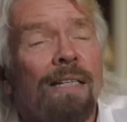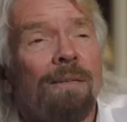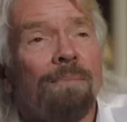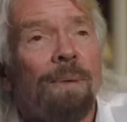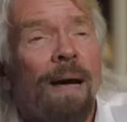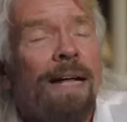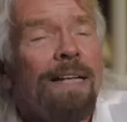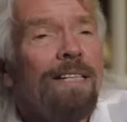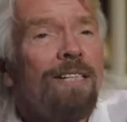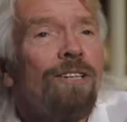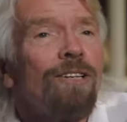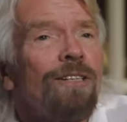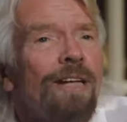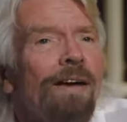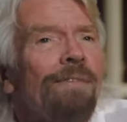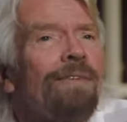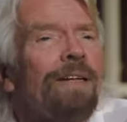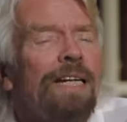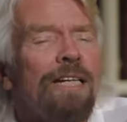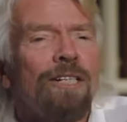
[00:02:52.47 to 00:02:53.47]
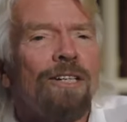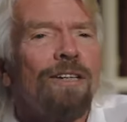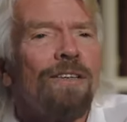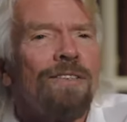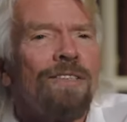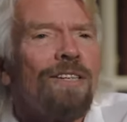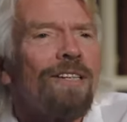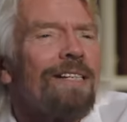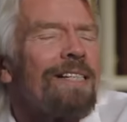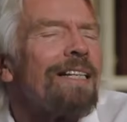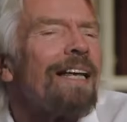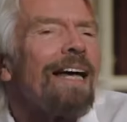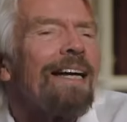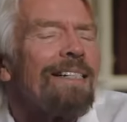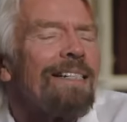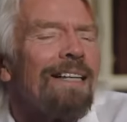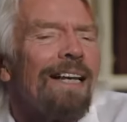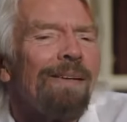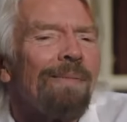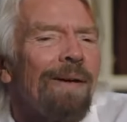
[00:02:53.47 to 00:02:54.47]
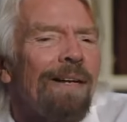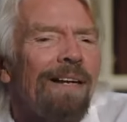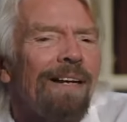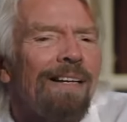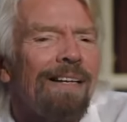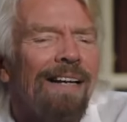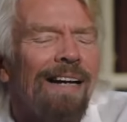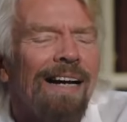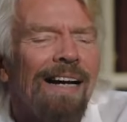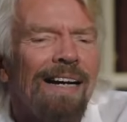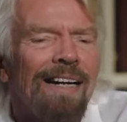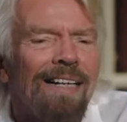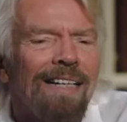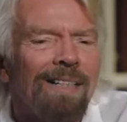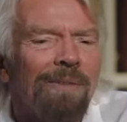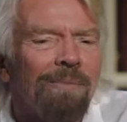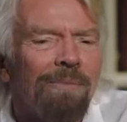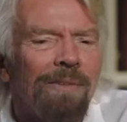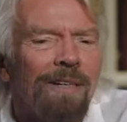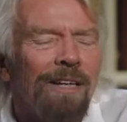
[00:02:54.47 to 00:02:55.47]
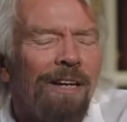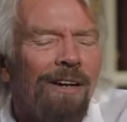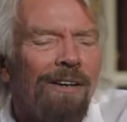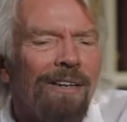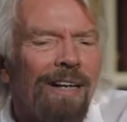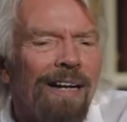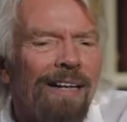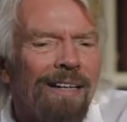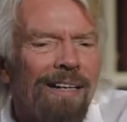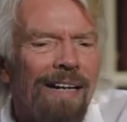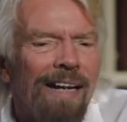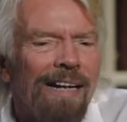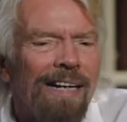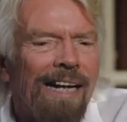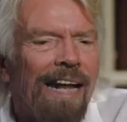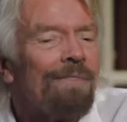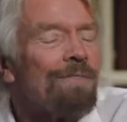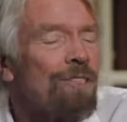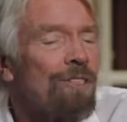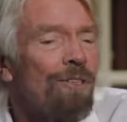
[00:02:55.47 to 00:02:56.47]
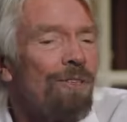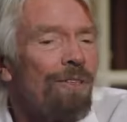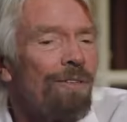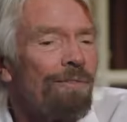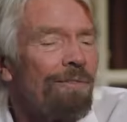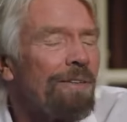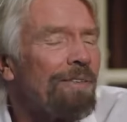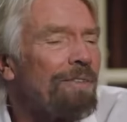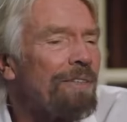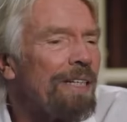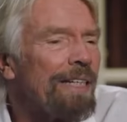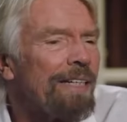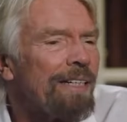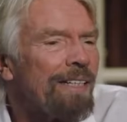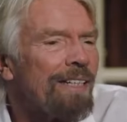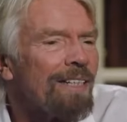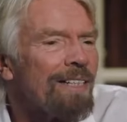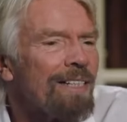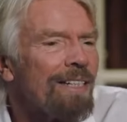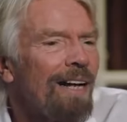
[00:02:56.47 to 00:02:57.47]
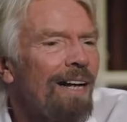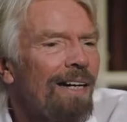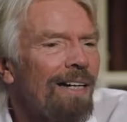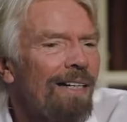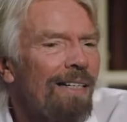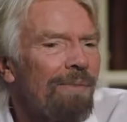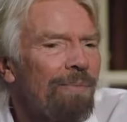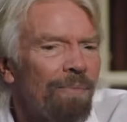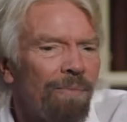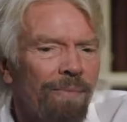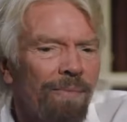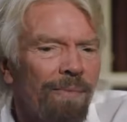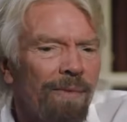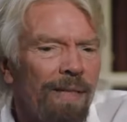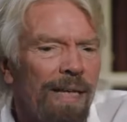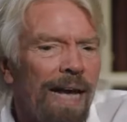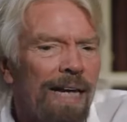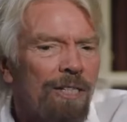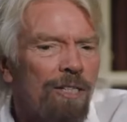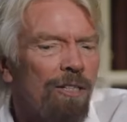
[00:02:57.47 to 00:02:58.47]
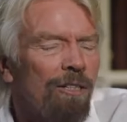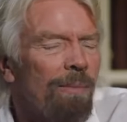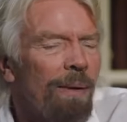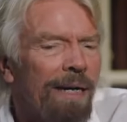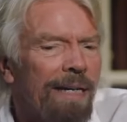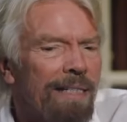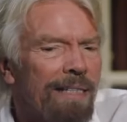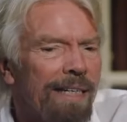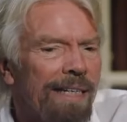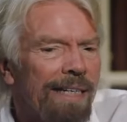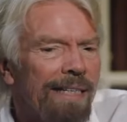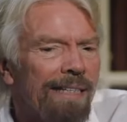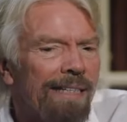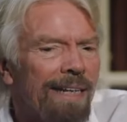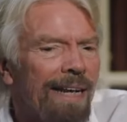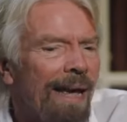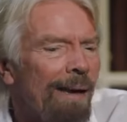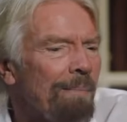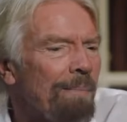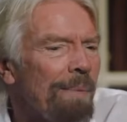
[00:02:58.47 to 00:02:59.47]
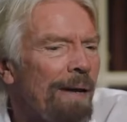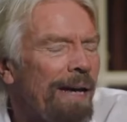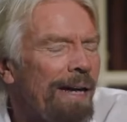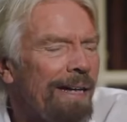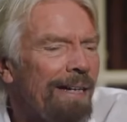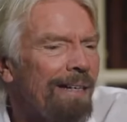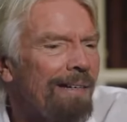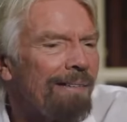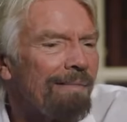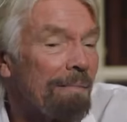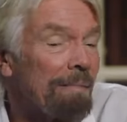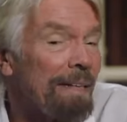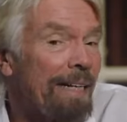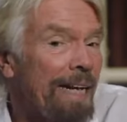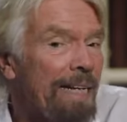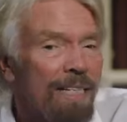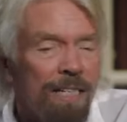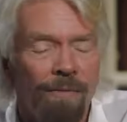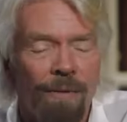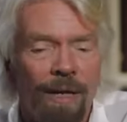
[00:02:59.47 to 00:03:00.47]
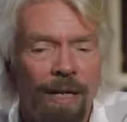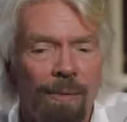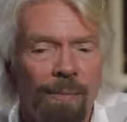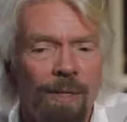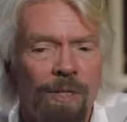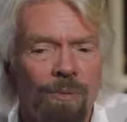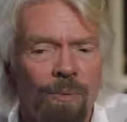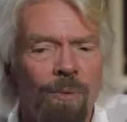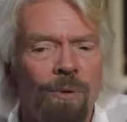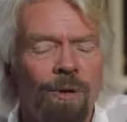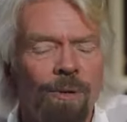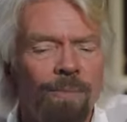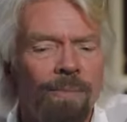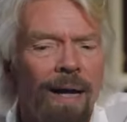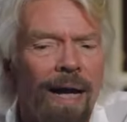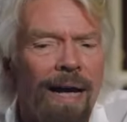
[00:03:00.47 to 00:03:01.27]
Depends your definition of success. I mean, I left school at 15 to start a national magazine to campaign against the Vietnamese War.